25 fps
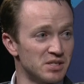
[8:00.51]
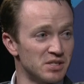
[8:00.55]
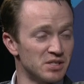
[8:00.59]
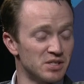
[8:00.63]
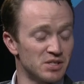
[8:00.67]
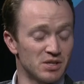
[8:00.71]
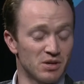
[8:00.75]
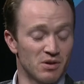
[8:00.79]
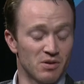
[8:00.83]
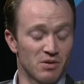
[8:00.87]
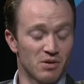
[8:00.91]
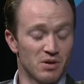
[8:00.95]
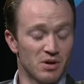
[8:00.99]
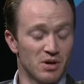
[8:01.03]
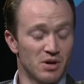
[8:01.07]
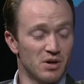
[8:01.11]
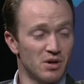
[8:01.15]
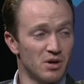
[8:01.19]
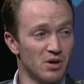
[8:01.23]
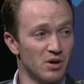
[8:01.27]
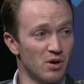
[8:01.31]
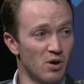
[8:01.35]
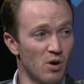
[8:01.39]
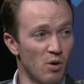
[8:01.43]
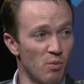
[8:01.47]
and so
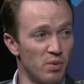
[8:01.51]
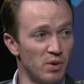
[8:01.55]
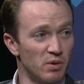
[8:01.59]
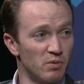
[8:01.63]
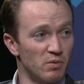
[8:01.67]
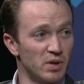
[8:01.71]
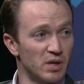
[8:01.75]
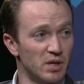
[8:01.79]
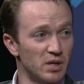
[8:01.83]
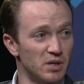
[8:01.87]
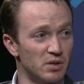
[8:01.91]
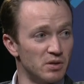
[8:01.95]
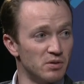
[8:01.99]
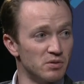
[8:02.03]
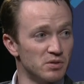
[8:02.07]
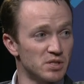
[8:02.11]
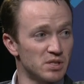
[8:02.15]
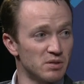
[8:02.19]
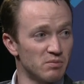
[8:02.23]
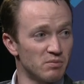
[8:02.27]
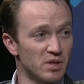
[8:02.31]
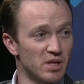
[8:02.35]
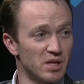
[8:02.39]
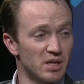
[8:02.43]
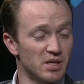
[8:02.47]
hoping we can do
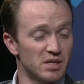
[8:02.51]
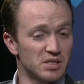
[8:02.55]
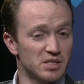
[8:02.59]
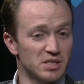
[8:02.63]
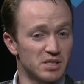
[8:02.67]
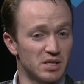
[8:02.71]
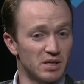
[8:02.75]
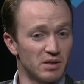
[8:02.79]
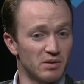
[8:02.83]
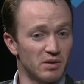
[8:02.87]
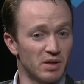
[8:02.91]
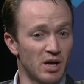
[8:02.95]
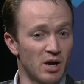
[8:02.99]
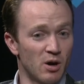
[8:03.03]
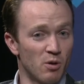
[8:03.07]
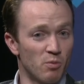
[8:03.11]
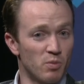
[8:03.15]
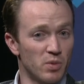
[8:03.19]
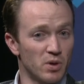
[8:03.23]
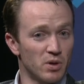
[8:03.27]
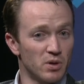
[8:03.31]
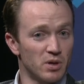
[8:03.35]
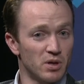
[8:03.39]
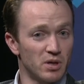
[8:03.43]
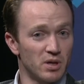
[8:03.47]
some things to
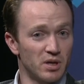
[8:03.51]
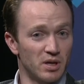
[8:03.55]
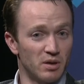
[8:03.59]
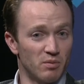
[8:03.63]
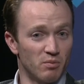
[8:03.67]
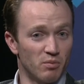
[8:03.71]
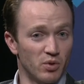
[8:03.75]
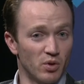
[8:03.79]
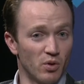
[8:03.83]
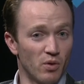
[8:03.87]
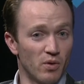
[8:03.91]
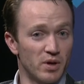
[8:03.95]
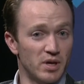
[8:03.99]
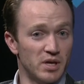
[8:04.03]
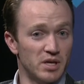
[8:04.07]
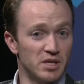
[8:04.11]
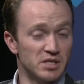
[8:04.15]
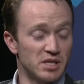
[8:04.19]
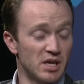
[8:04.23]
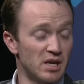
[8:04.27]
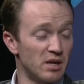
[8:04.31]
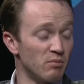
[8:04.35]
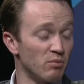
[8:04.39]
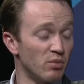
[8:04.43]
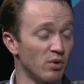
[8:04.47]
help employees
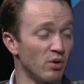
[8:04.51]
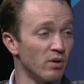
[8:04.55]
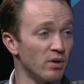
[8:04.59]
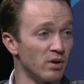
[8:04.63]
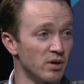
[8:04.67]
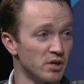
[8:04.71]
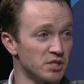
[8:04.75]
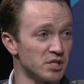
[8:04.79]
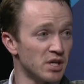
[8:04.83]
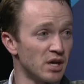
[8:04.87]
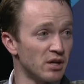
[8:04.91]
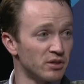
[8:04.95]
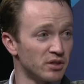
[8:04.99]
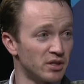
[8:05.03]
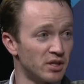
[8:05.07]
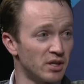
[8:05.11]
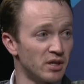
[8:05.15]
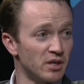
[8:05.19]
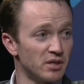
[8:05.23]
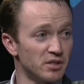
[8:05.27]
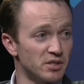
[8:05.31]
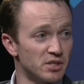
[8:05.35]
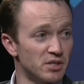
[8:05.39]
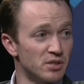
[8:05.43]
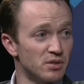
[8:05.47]
and employers out
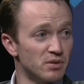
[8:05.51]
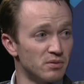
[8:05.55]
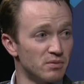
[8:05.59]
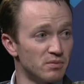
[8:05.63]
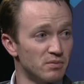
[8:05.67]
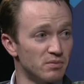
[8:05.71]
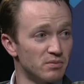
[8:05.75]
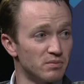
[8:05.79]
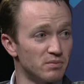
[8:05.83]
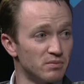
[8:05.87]
there too.